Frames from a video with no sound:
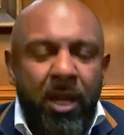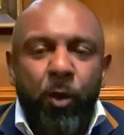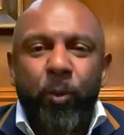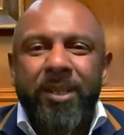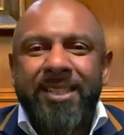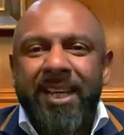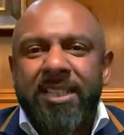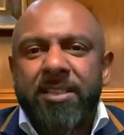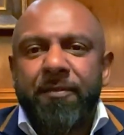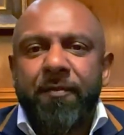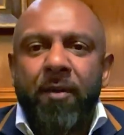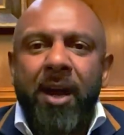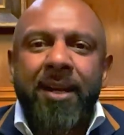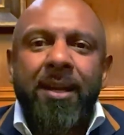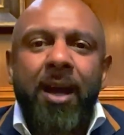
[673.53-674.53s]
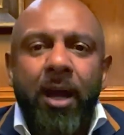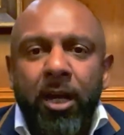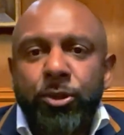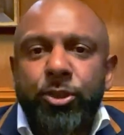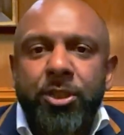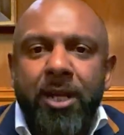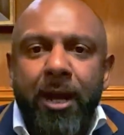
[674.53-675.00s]
we tend to find
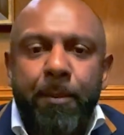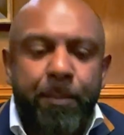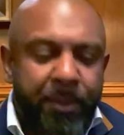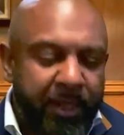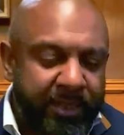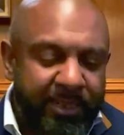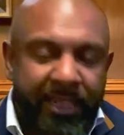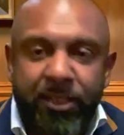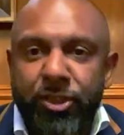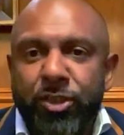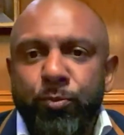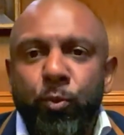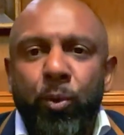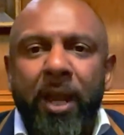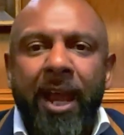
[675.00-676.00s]
100 companies in a small